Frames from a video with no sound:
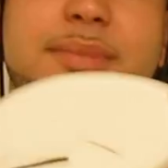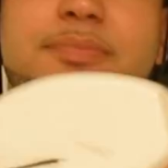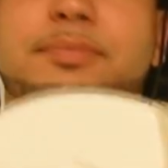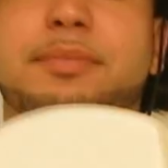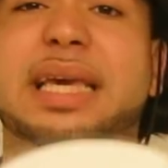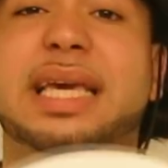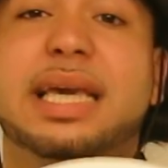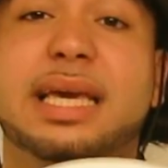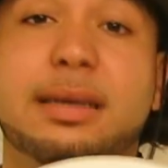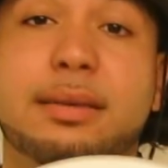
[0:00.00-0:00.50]

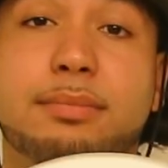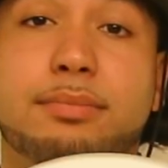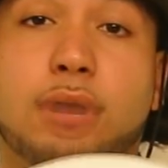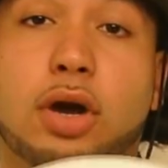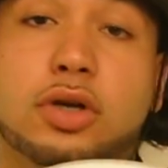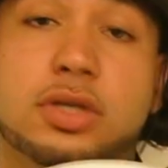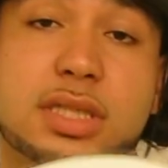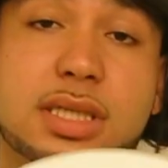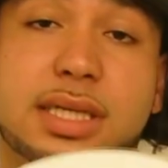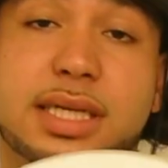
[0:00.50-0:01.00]
Me
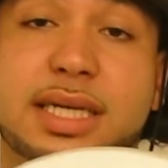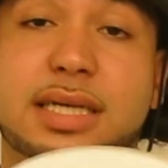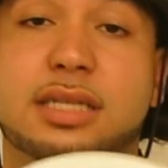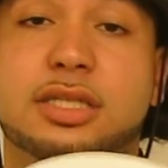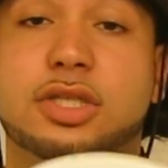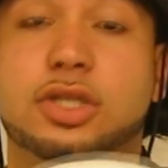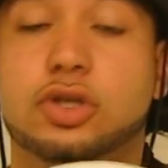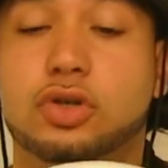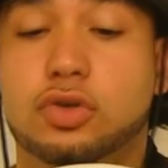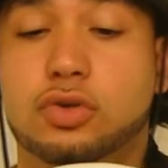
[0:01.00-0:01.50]
personally,
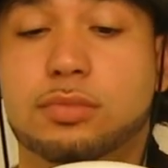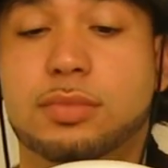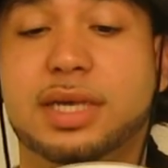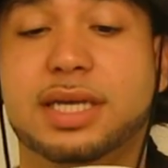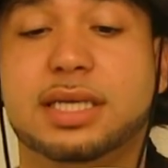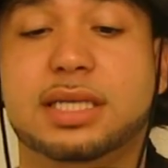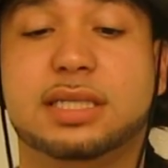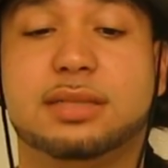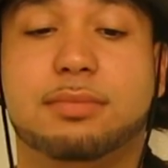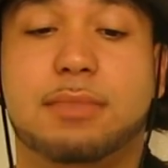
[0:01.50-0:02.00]
Zoom
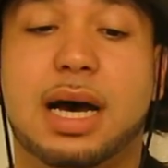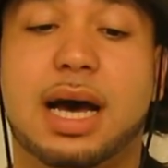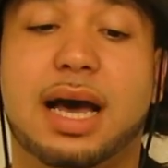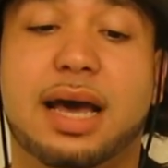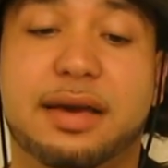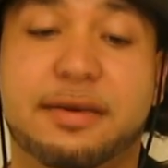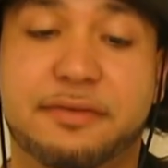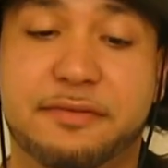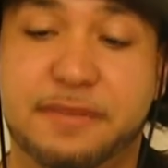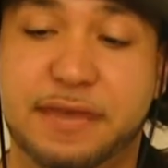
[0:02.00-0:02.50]
is
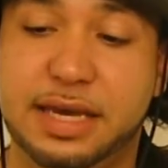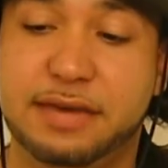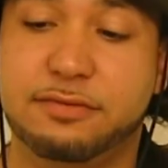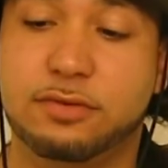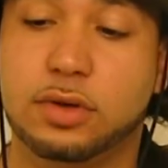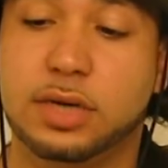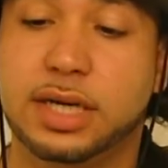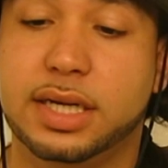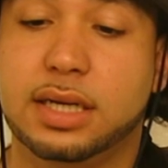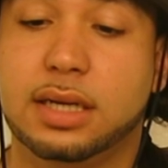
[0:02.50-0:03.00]
my
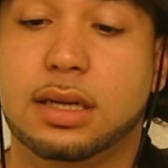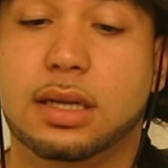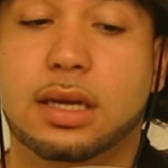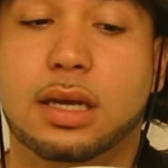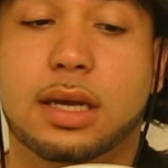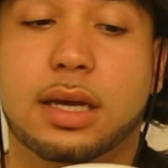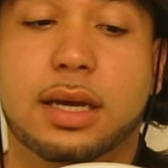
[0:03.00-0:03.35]
favorite